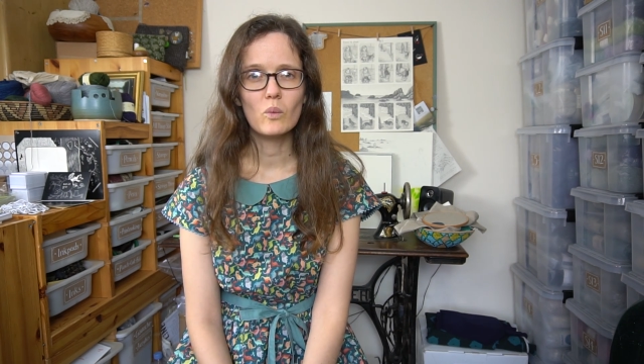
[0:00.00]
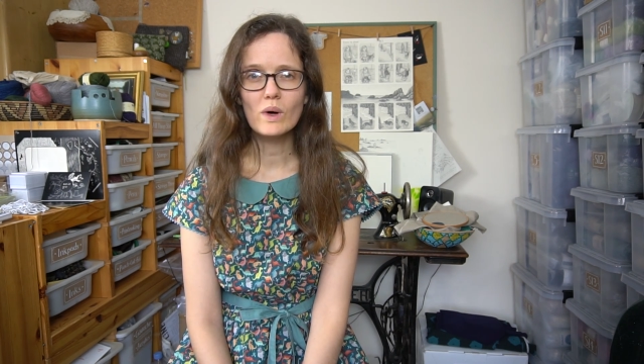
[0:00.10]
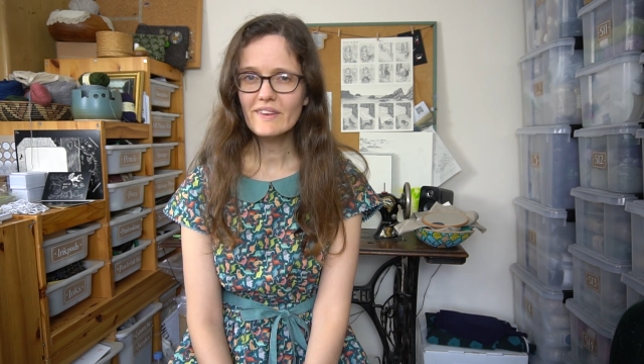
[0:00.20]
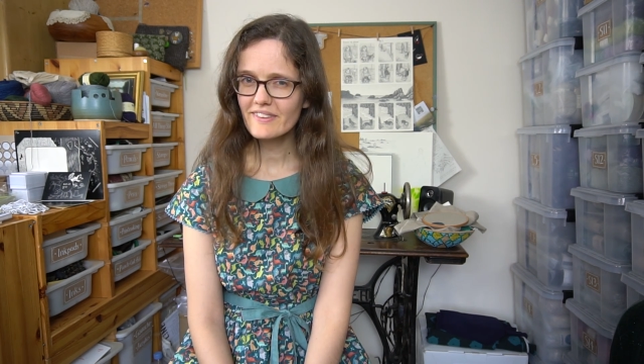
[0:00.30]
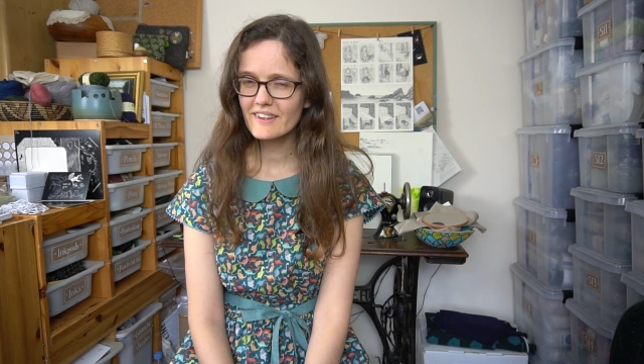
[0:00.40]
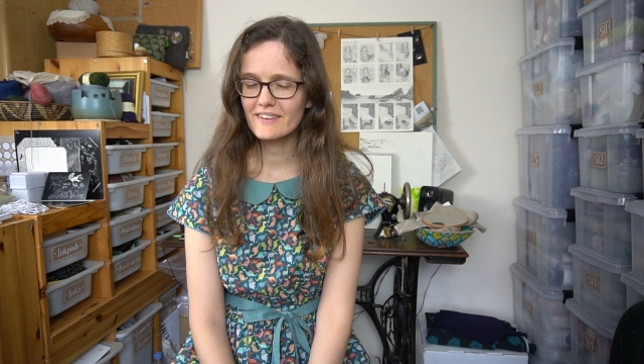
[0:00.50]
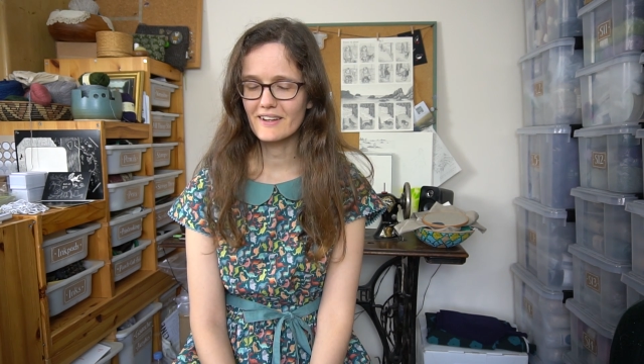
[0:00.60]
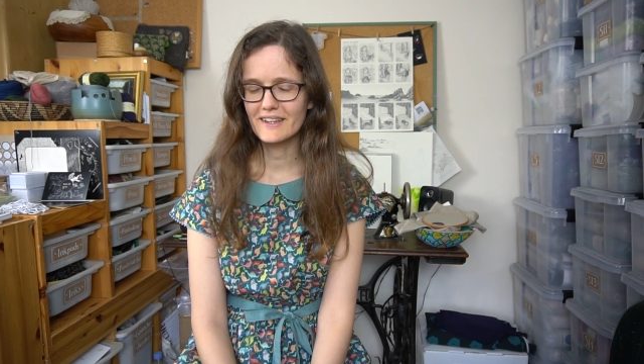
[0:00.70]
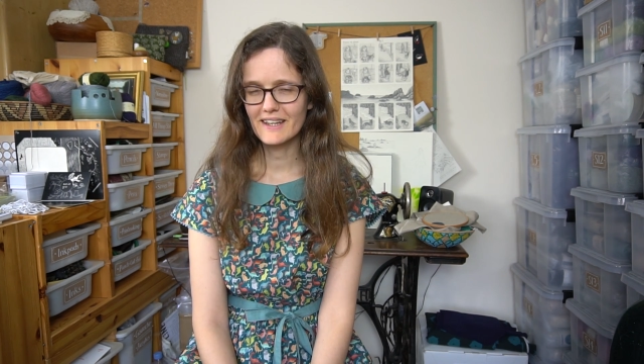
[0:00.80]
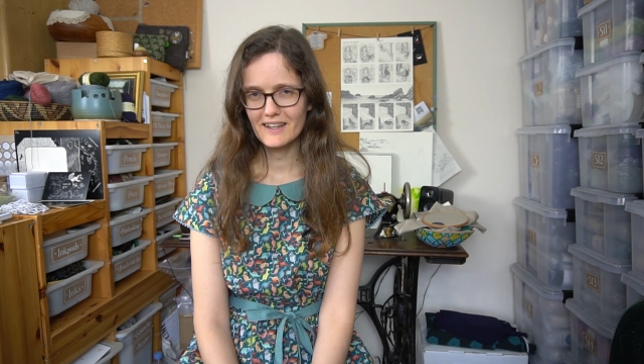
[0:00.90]
One thing that
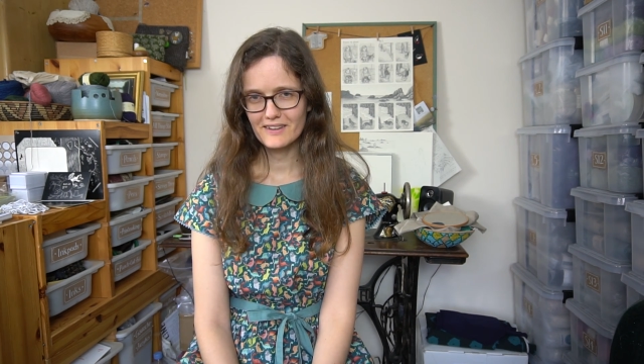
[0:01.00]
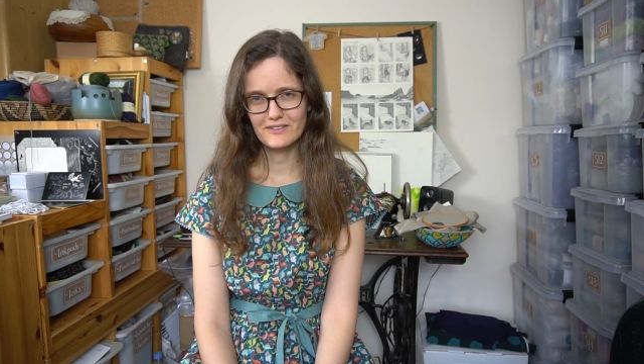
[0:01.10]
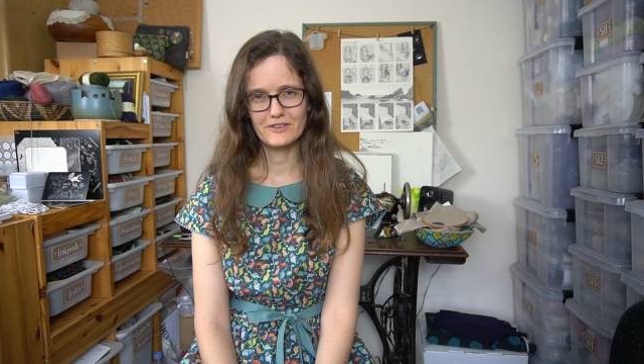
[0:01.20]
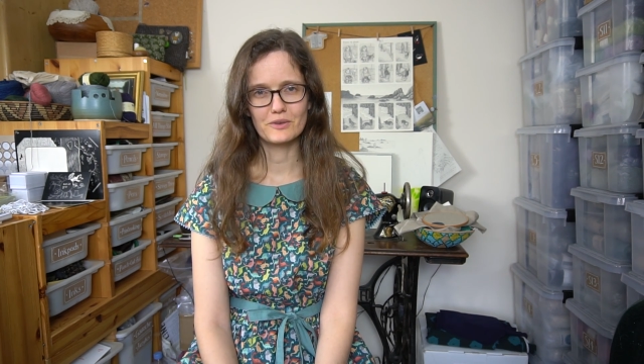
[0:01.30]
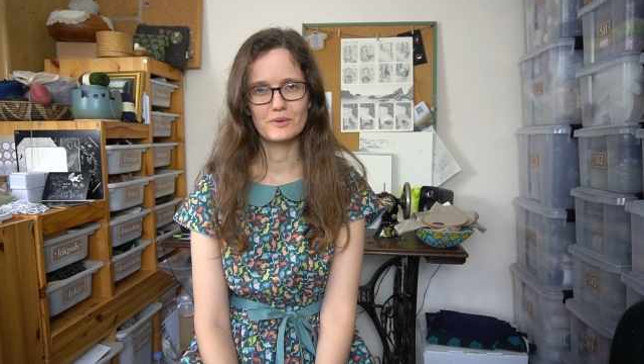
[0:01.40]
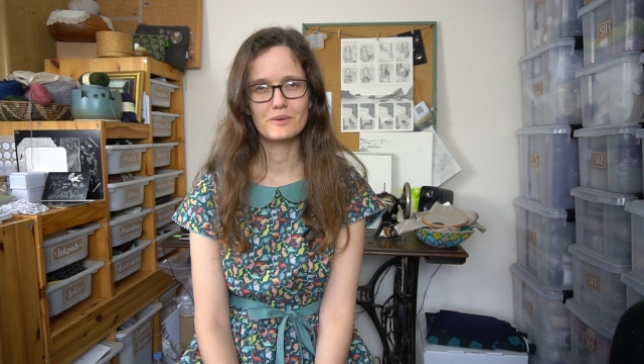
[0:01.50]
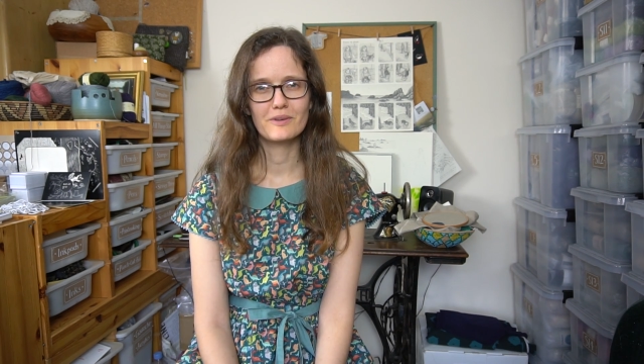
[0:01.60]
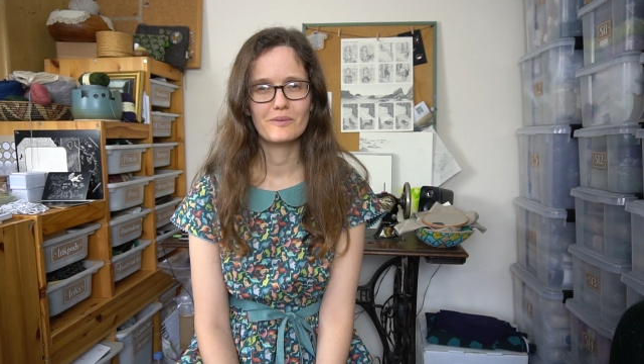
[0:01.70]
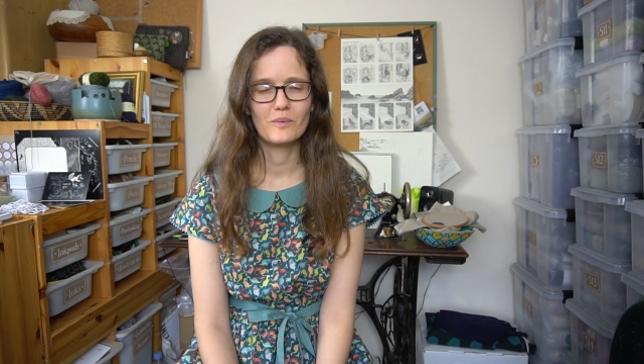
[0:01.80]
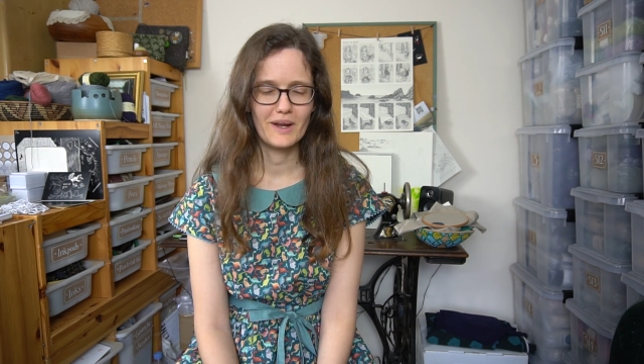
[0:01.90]
I can do
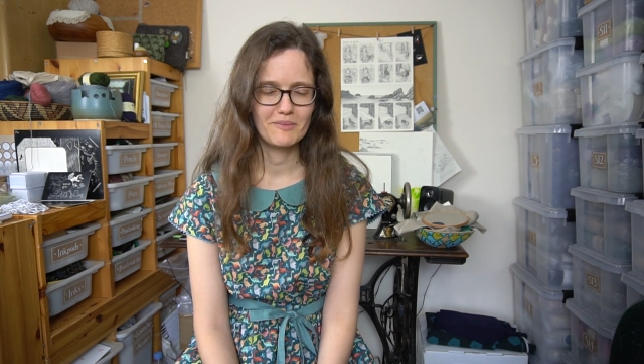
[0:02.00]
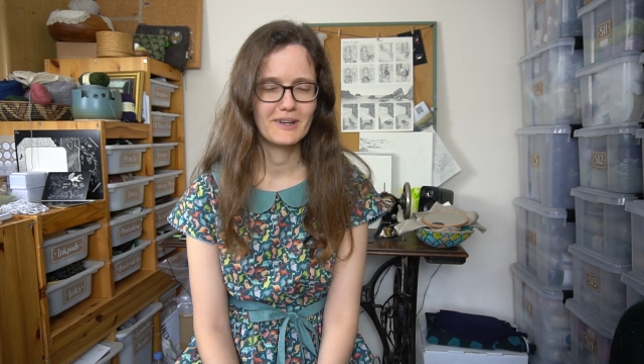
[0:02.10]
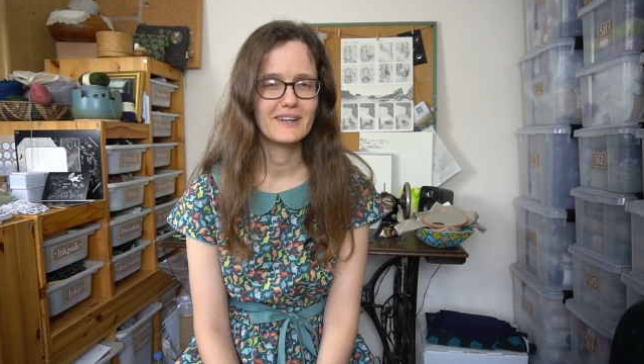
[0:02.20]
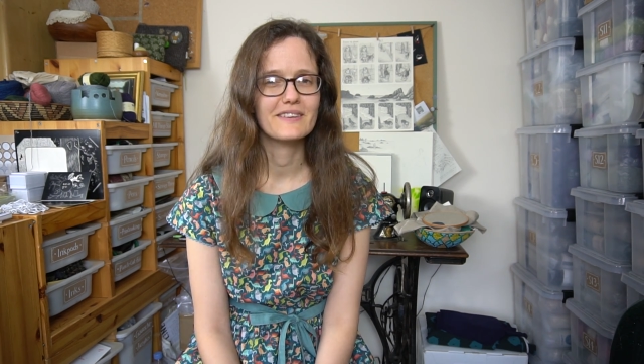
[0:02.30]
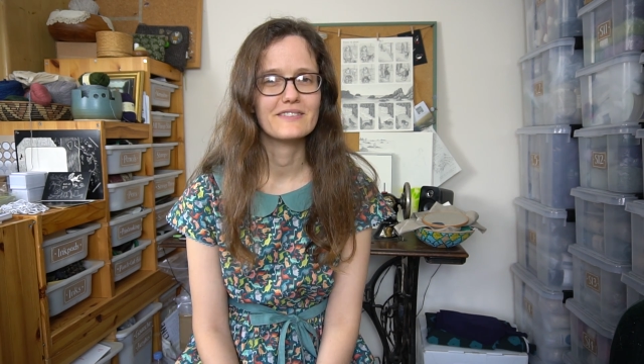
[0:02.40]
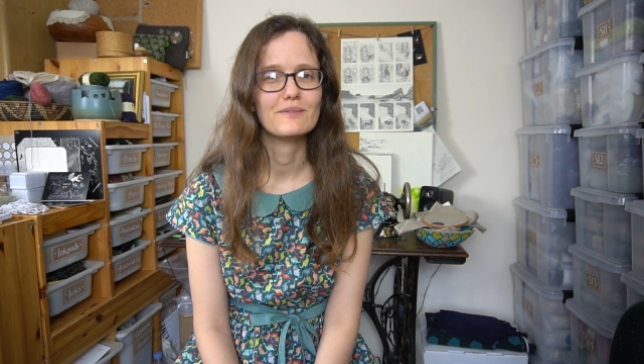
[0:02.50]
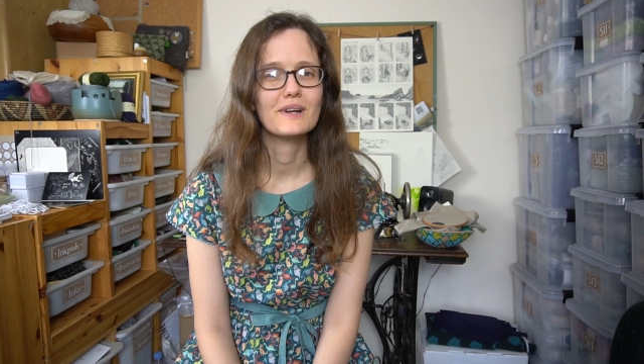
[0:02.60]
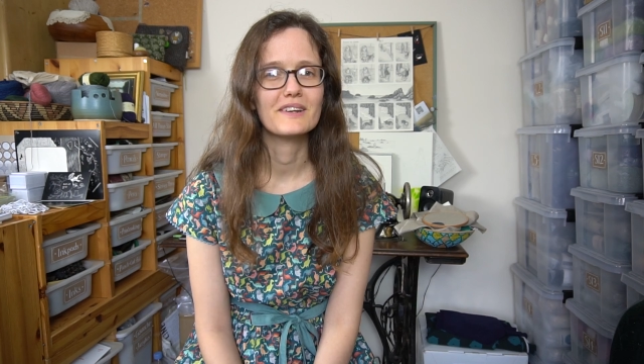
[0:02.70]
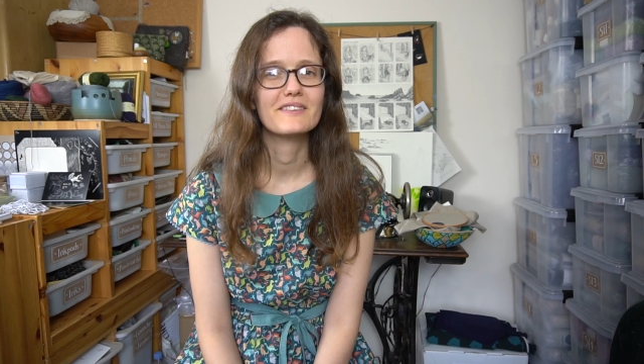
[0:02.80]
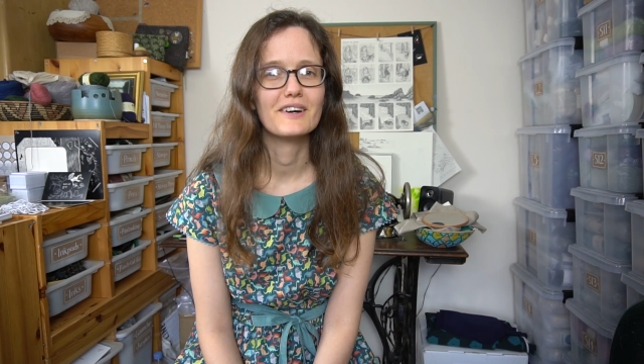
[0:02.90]
when my hands are
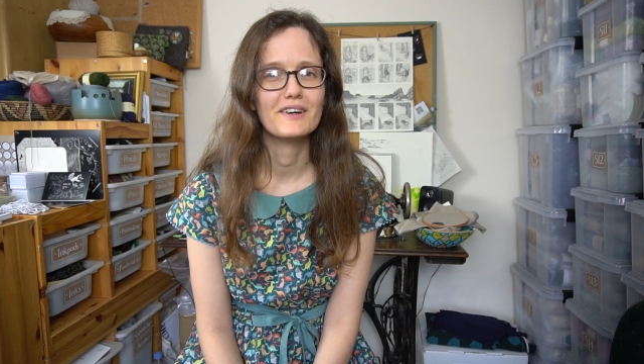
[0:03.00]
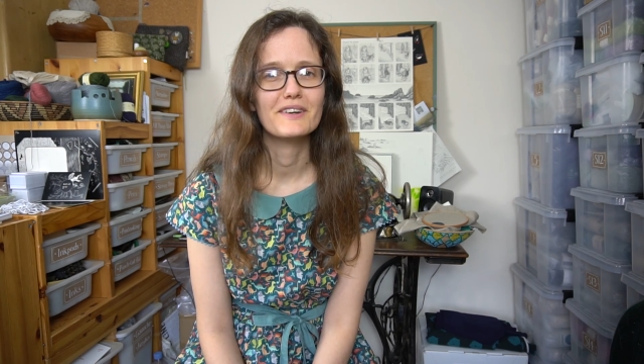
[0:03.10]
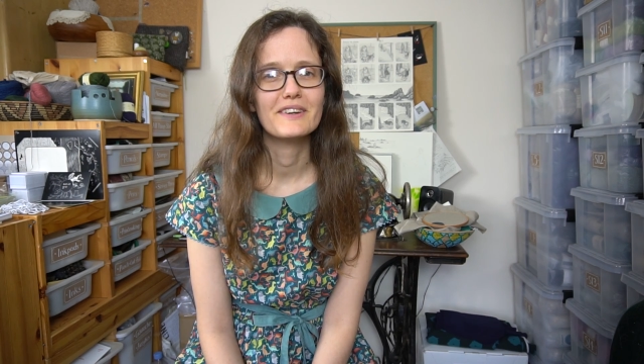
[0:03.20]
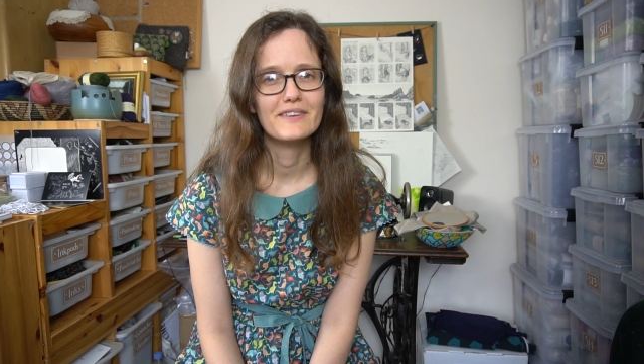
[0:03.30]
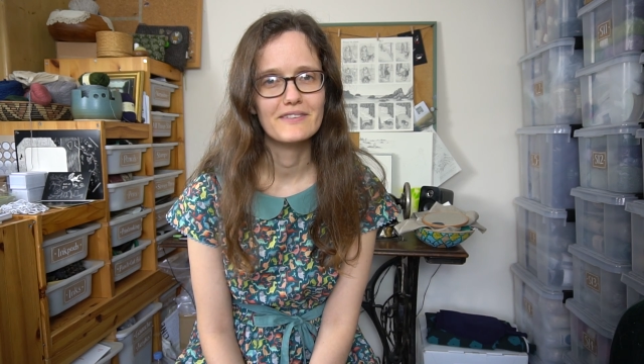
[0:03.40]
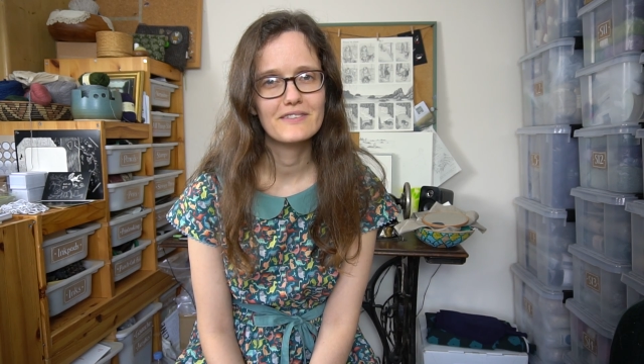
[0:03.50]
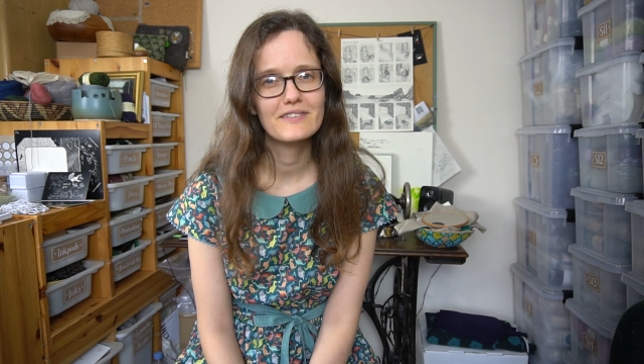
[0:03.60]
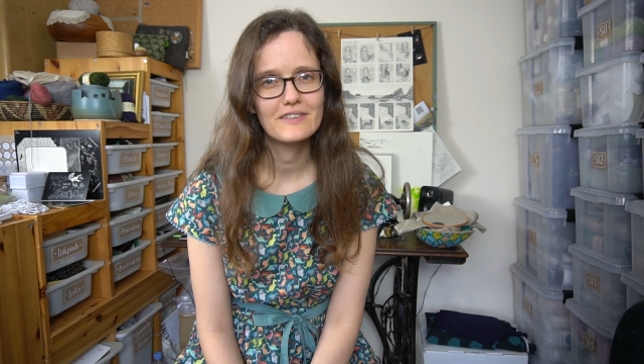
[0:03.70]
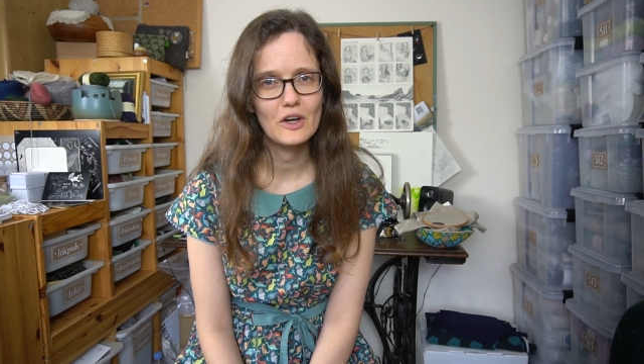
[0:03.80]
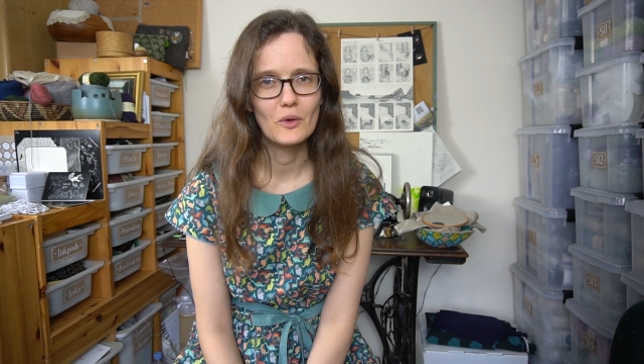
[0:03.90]
really tired is
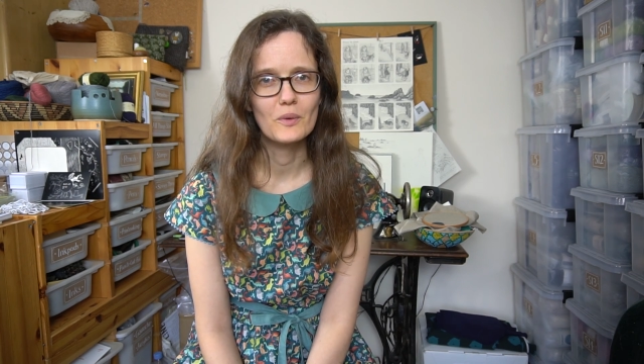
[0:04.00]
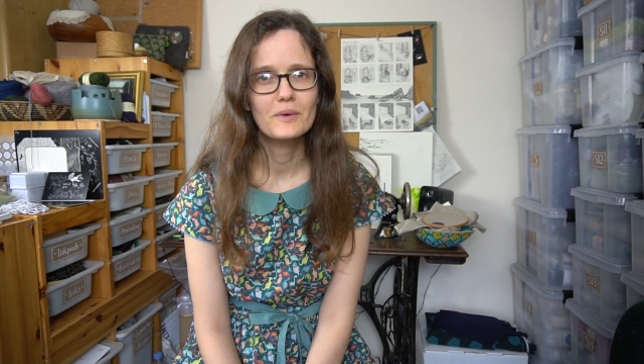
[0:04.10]
sew.